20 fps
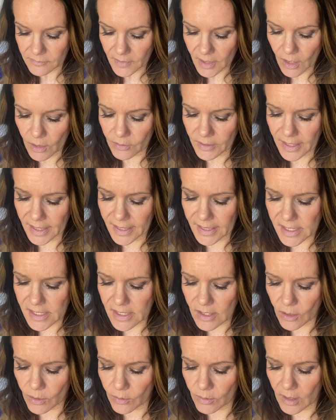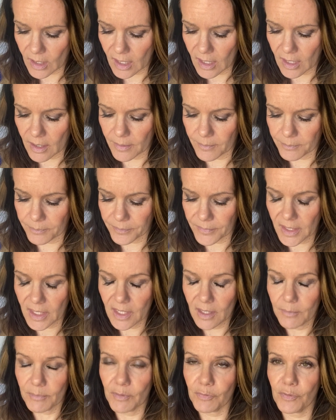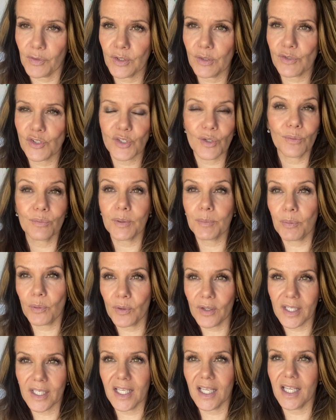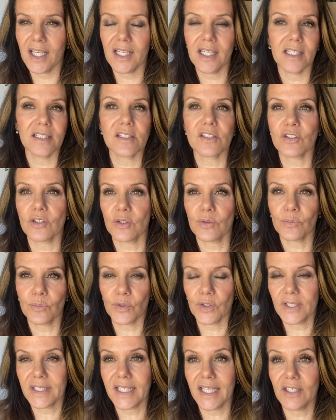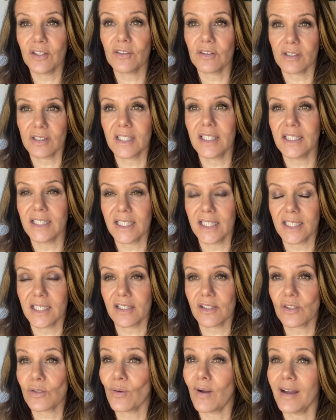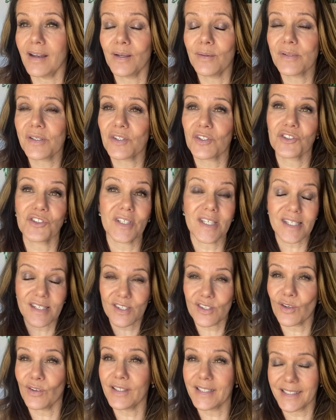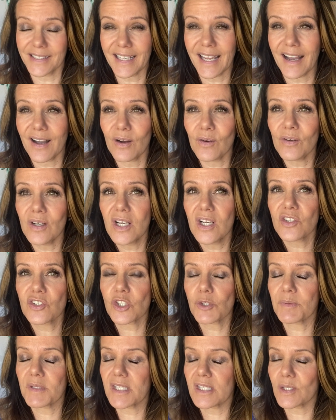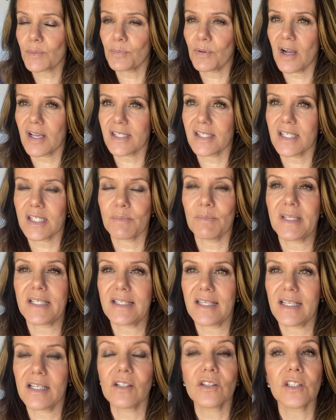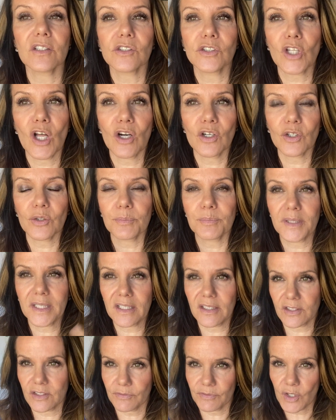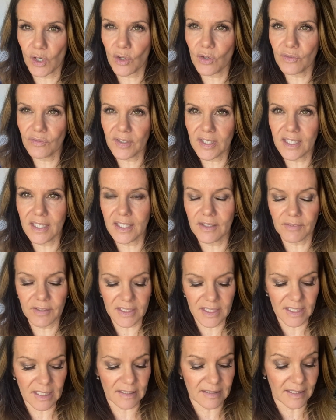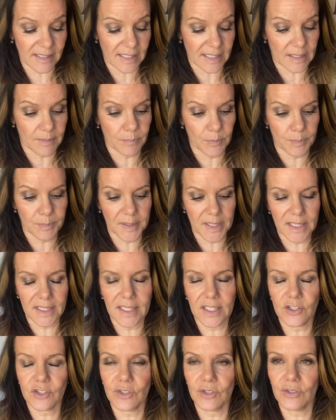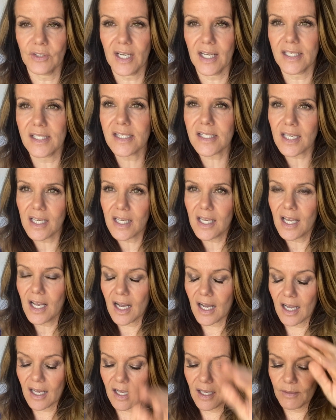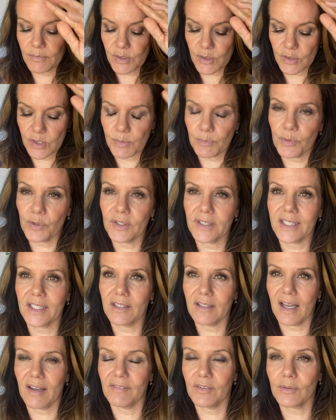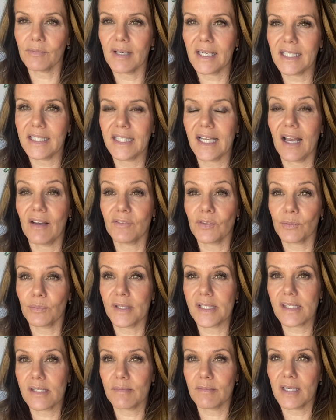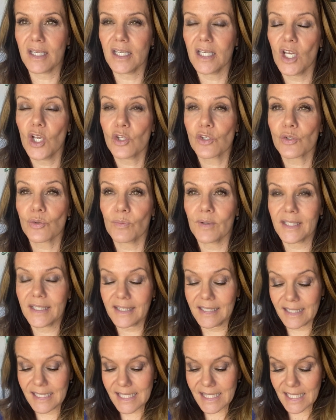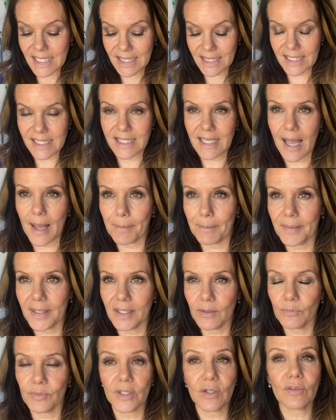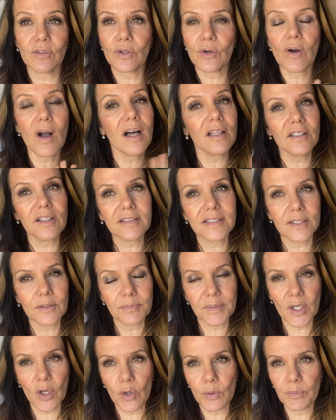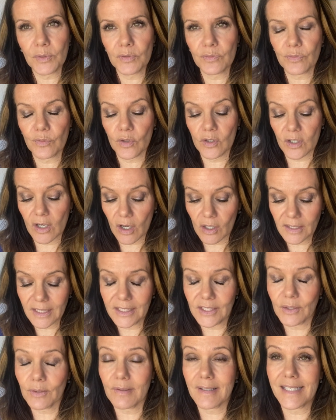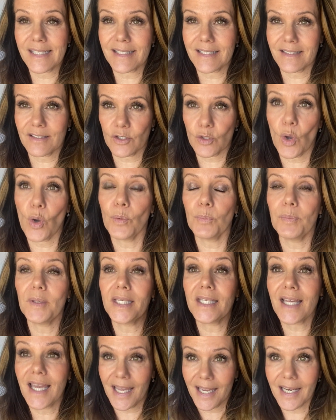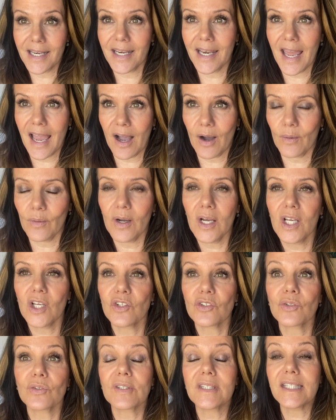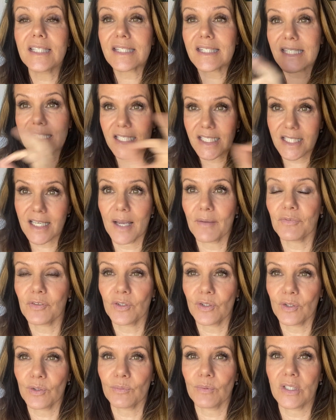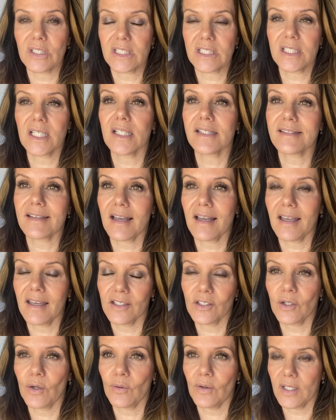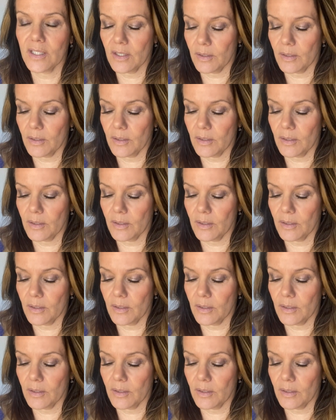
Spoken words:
Okay, so before you start reporting and start working, you're gonna need it. So I always suggest start now, just because the process may take a little longer because of COVID and everything. I think I keep repeating that to you guys. So it's important that you have it ready, have your resume. So when things like this happen, we don't know how long they'll be open for. All I know is that it's open now. So this is the time for you to run to Delta and go and